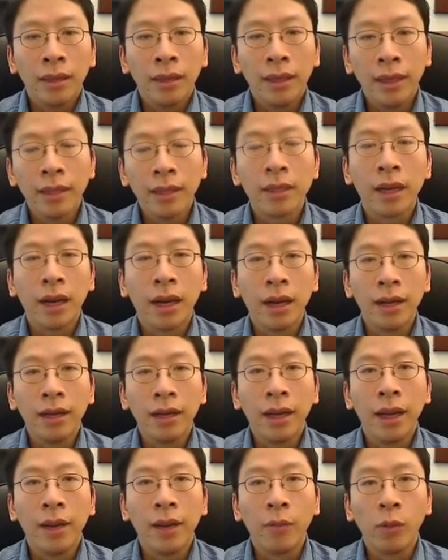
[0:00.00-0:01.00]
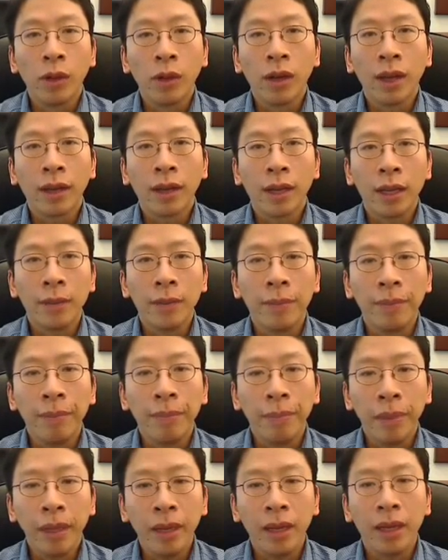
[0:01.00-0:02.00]
is high and would likely
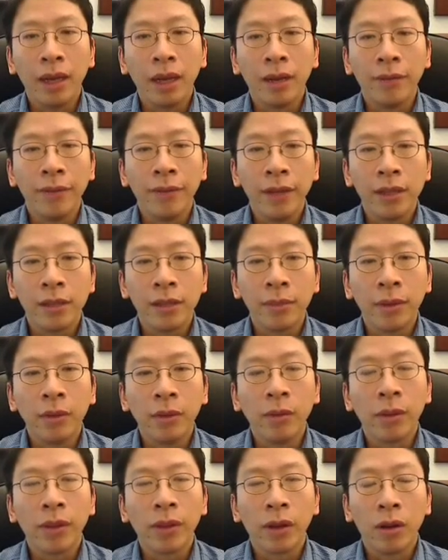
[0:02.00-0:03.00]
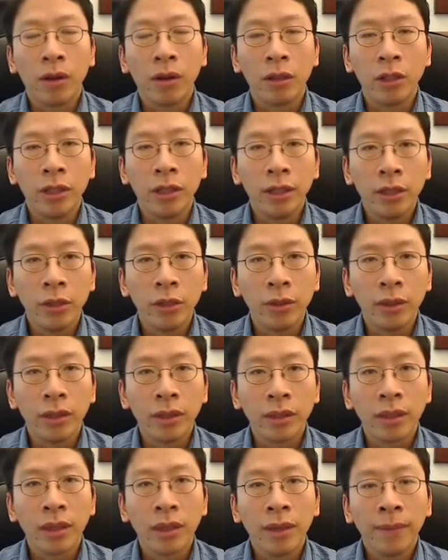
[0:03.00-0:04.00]
be unfeasible with a larger
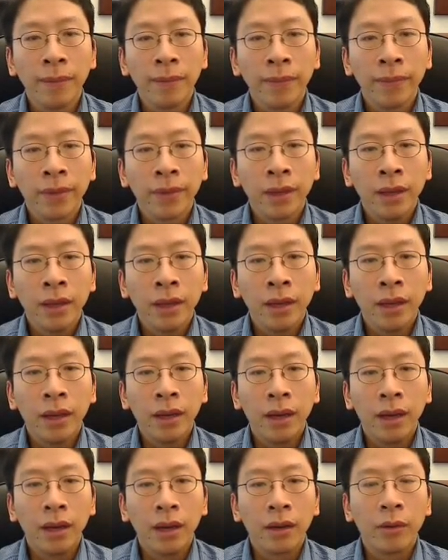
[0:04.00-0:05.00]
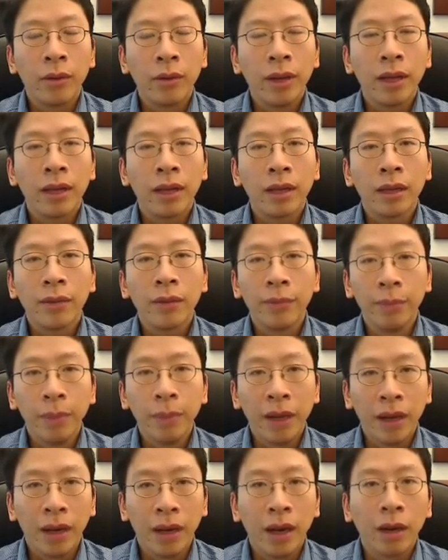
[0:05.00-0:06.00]
issuance. Greek
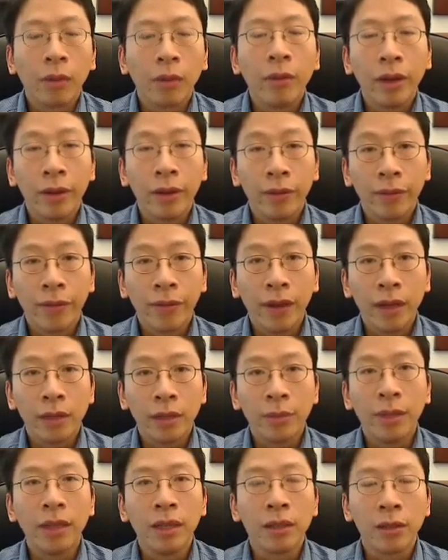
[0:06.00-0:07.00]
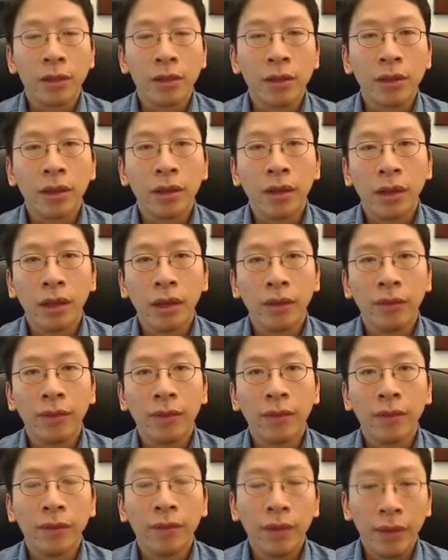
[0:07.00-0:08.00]
finance minister,
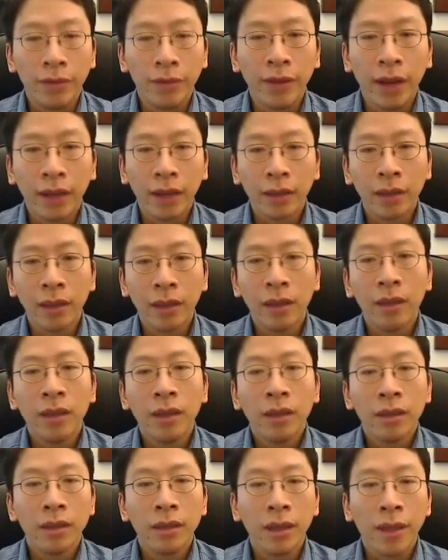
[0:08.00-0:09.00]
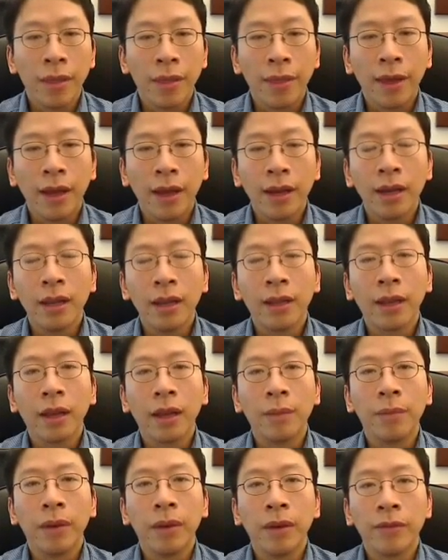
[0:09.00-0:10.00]
in fact, said that anything
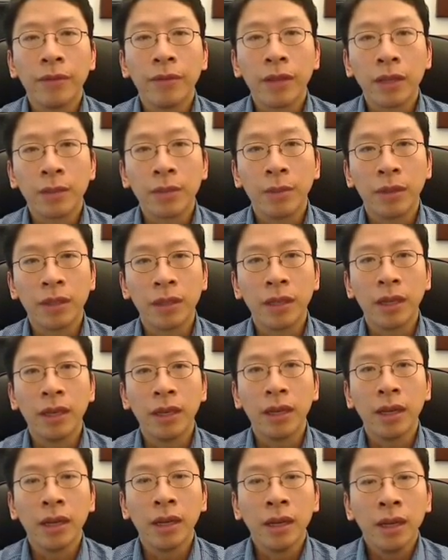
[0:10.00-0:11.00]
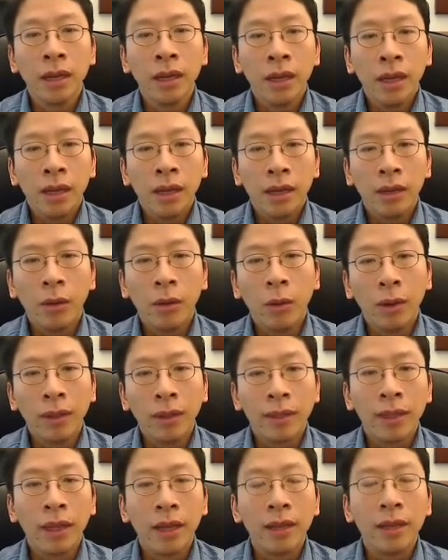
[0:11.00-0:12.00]
above 6%
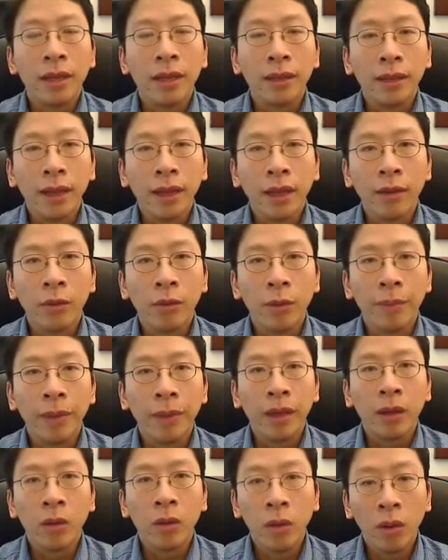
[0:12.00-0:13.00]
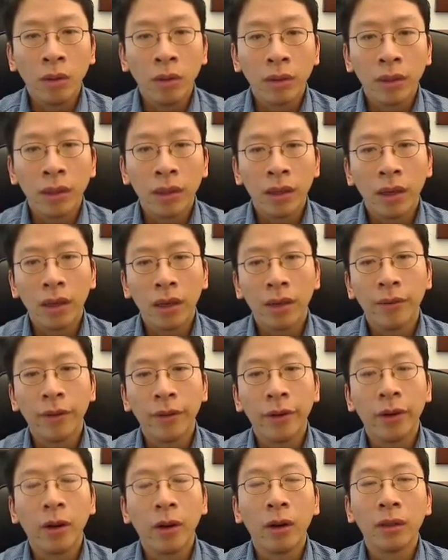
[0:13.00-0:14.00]
on 10-year debt would be, quote,
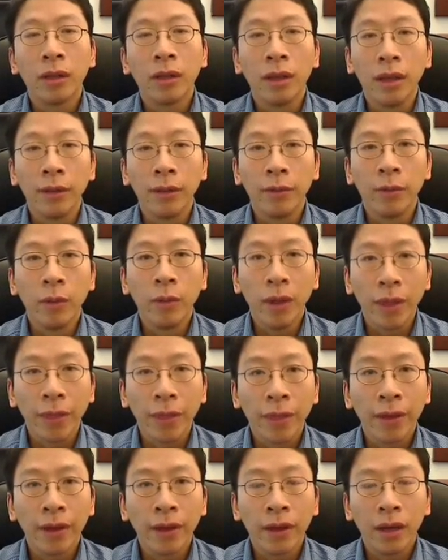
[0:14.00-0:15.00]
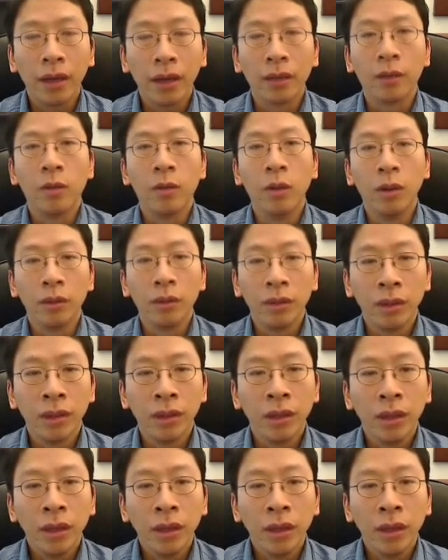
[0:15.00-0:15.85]
very hard to live with, unquote.